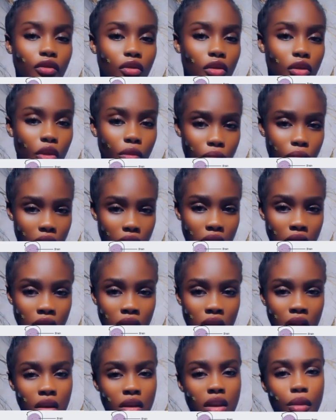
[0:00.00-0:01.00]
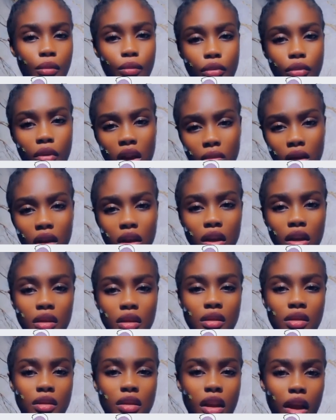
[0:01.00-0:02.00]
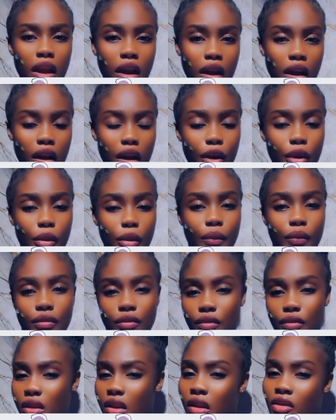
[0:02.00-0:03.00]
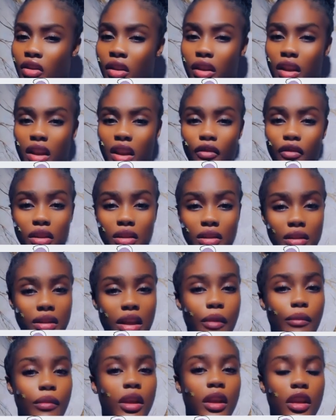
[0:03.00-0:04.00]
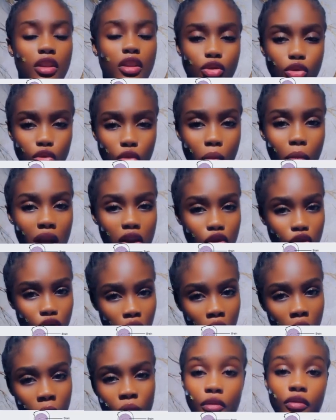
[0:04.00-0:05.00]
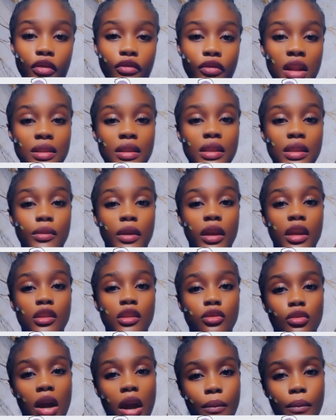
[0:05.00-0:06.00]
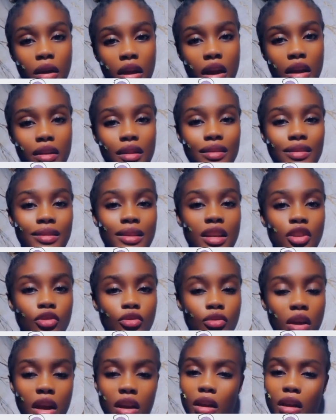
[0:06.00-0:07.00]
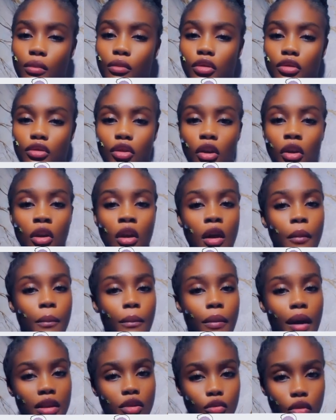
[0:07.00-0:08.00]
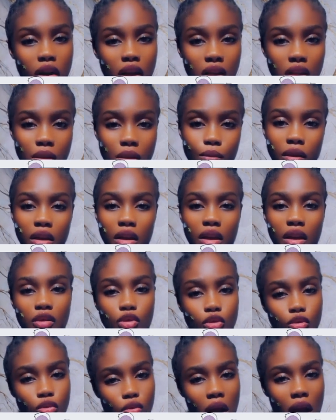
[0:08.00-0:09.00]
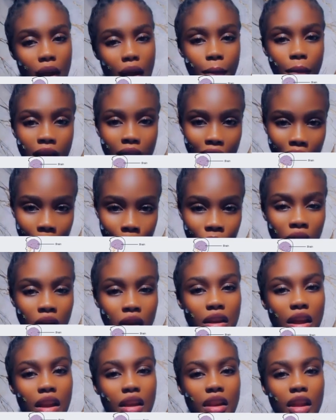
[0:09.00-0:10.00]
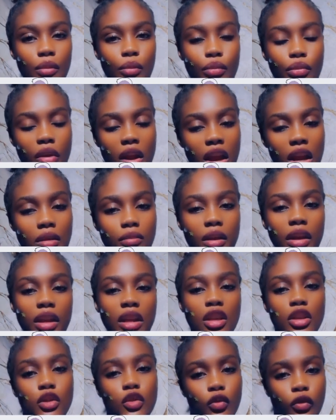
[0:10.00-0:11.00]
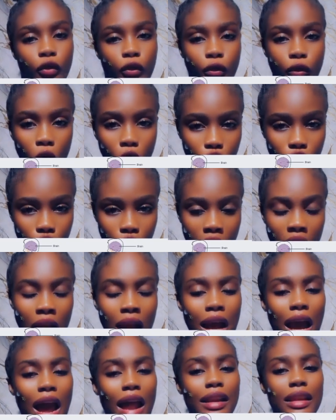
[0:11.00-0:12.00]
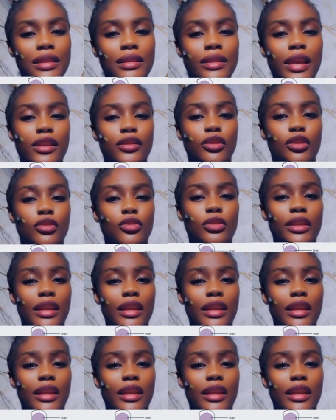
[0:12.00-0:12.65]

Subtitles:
development, the brain begins, the nervous system begins to mature, reflexes begins to appear, the sensory and the motor pathways begins to appear, then the brain begins to function, and this takes us